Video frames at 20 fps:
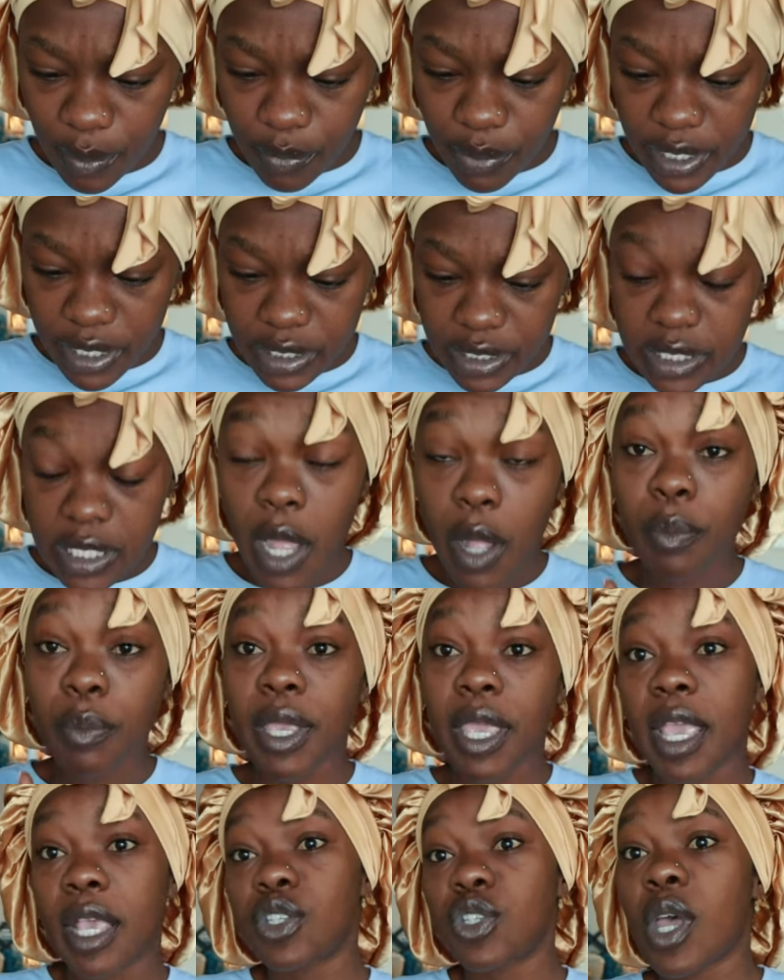Please tell
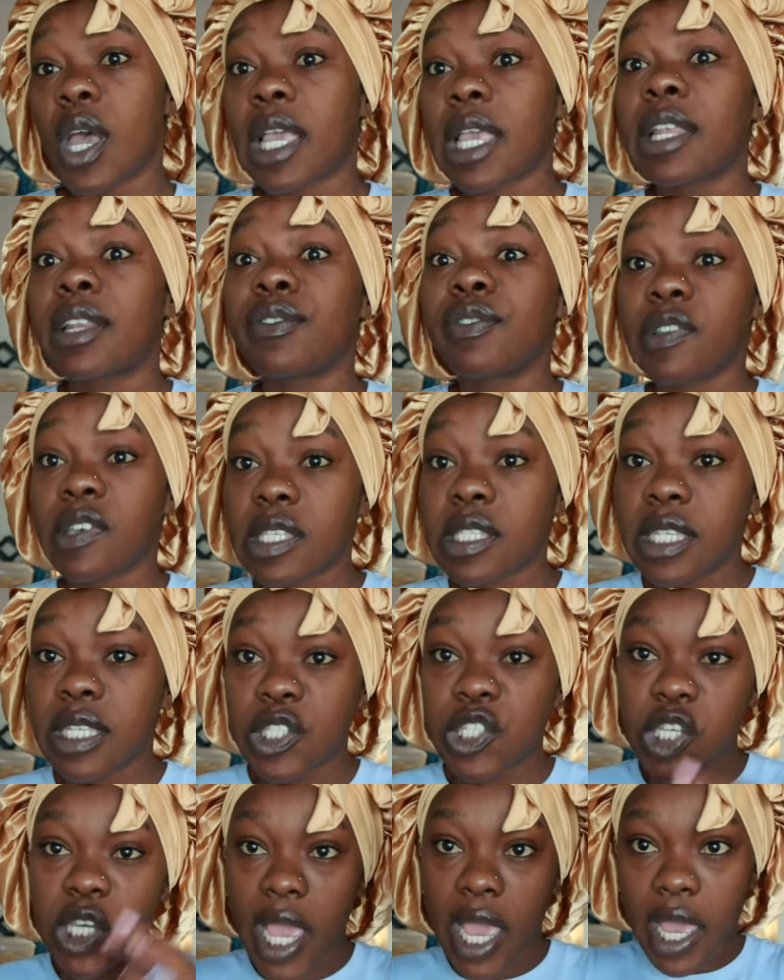me so I can fix
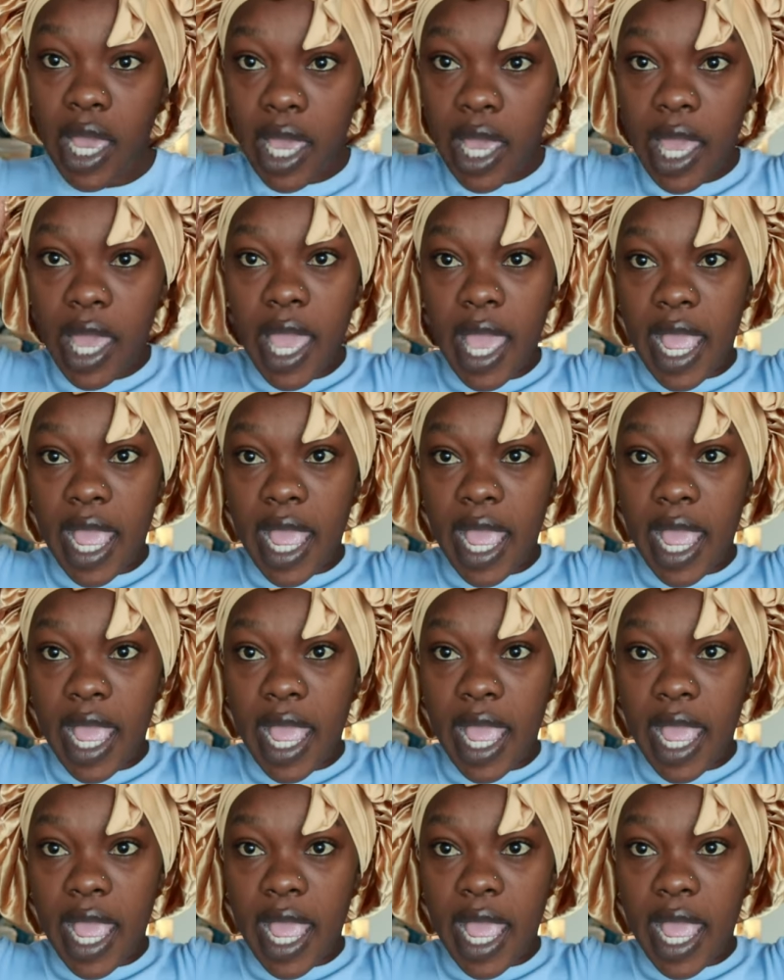it. Yeah.